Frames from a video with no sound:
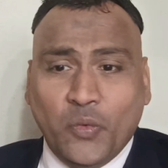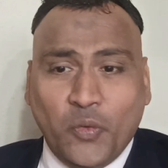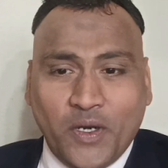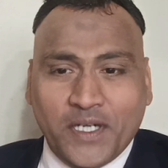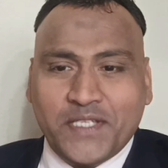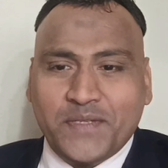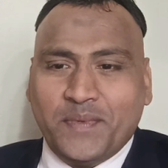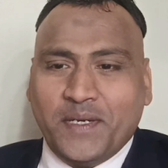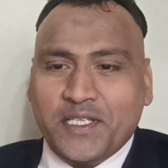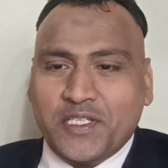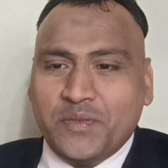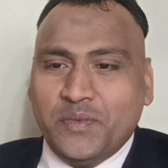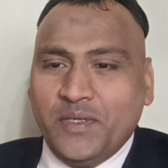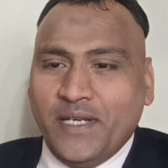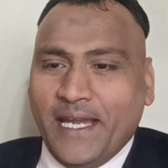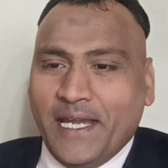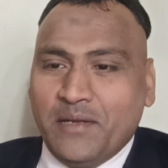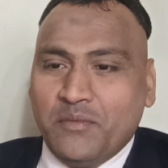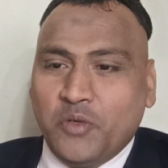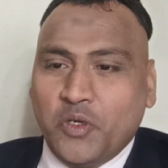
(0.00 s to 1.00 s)
what's
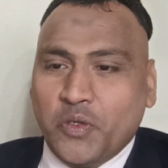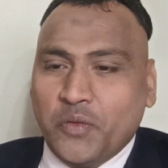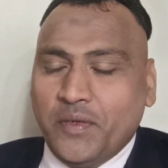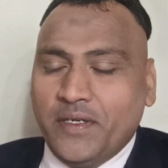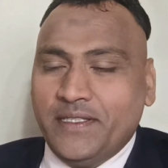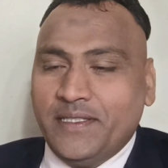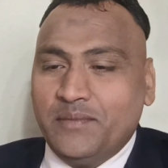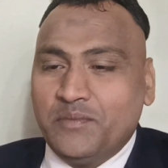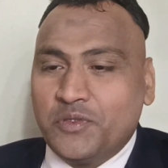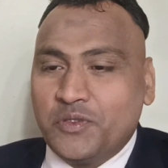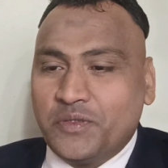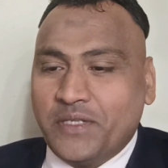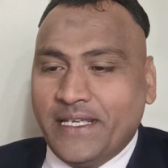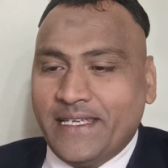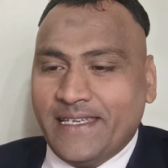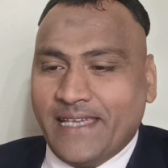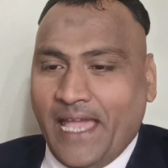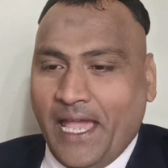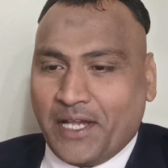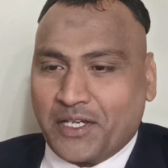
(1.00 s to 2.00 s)
possible and motivate them to
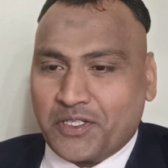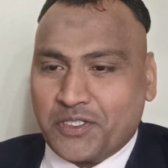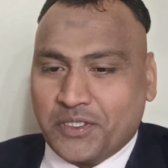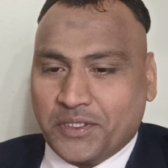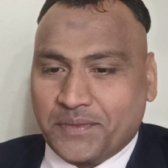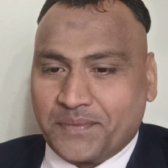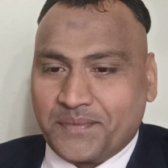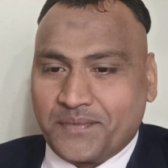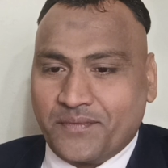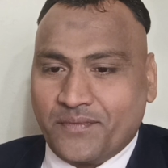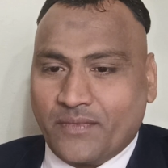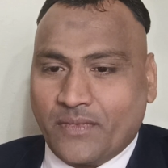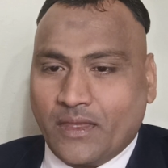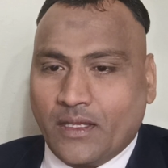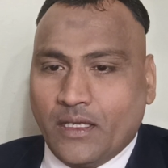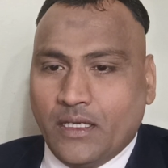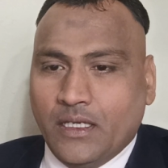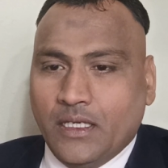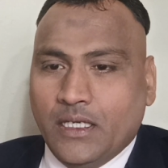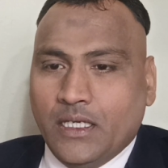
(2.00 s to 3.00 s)
take action.
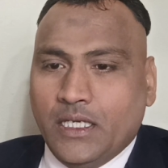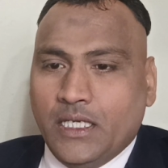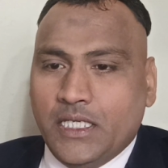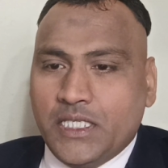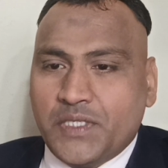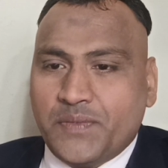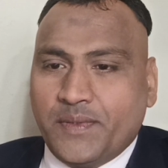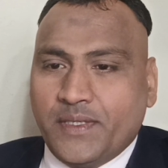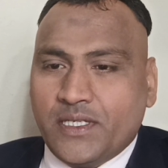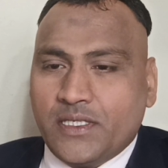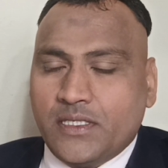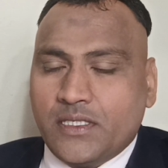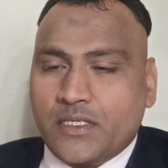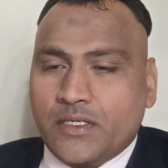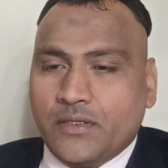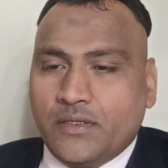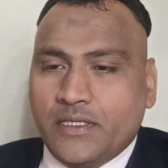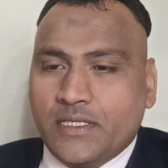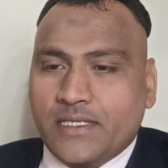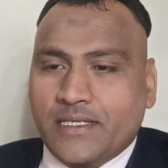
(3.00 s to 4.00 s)
Inspirational
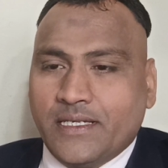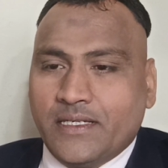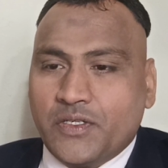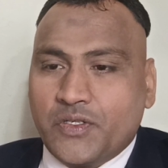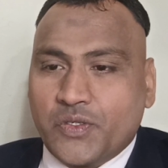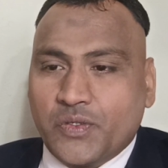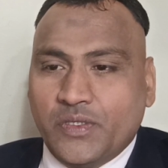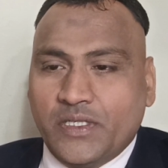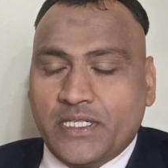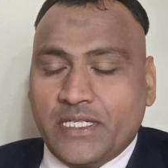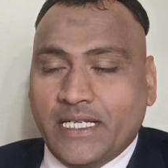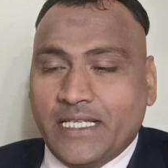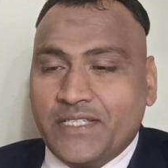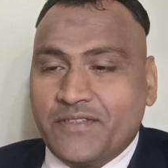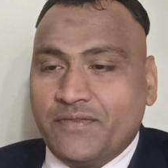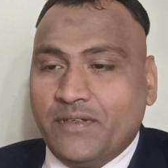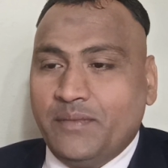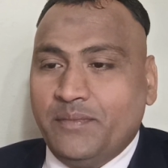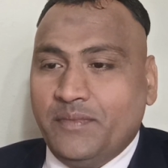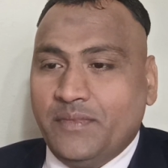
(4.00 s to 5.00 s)
stories can truly
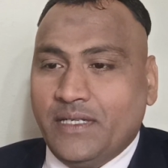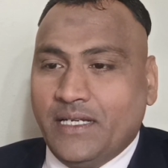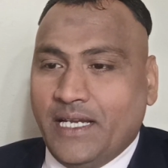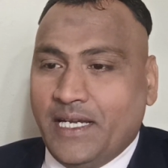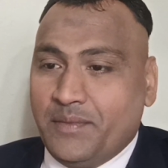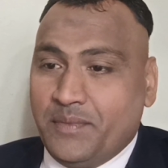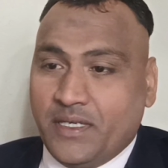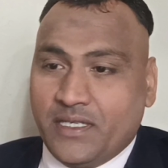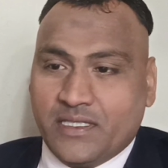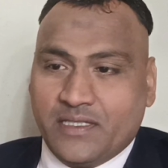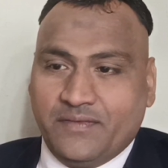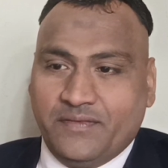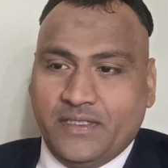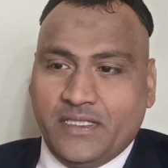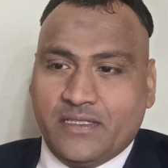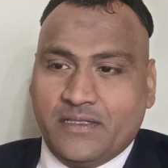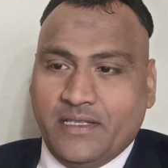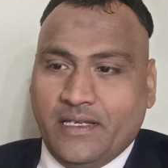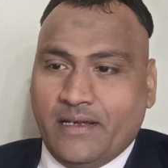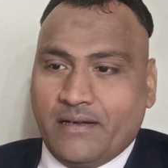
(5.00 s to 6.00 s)
transform, and because of
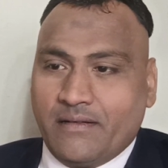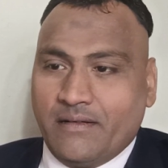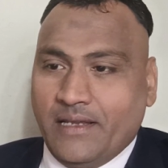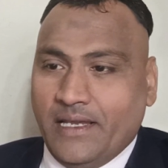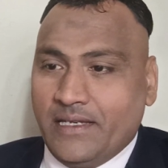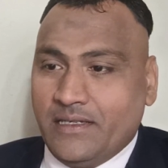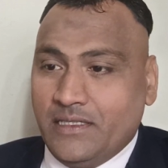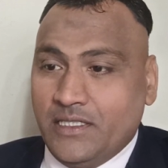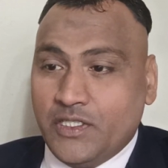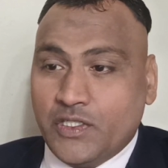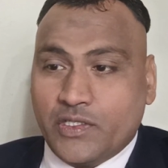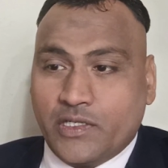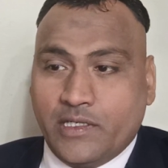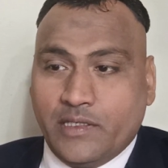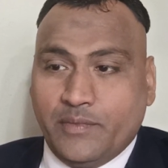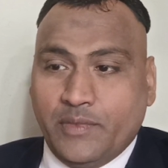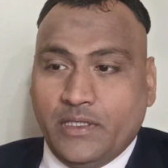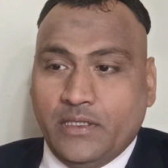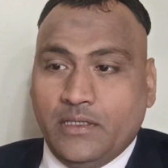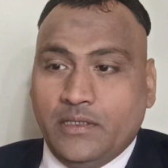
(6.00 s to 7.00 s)
this, they are an
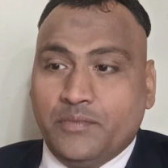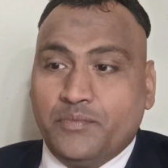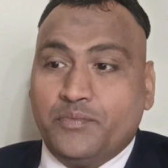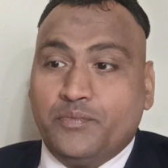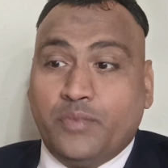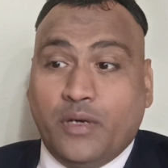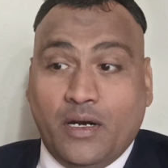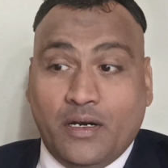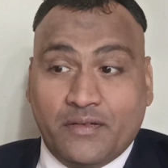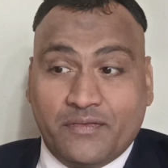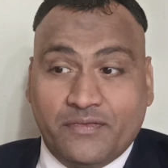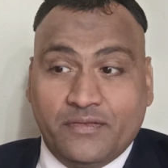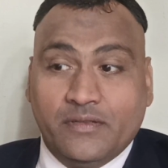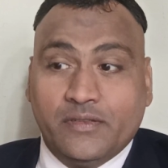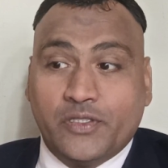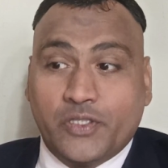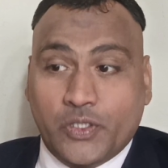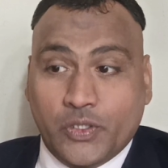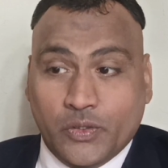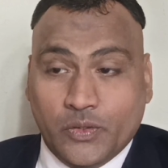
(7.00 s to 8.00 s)
incredibly
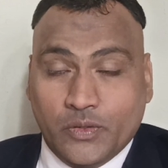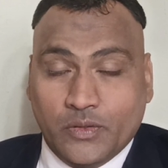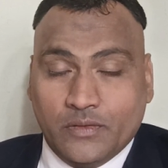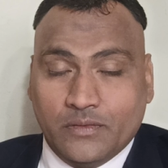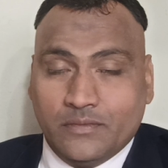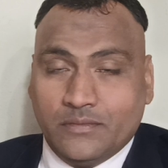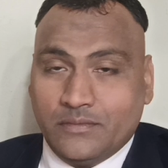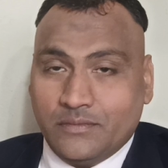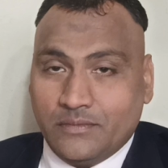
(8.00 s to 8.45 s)
powerful tool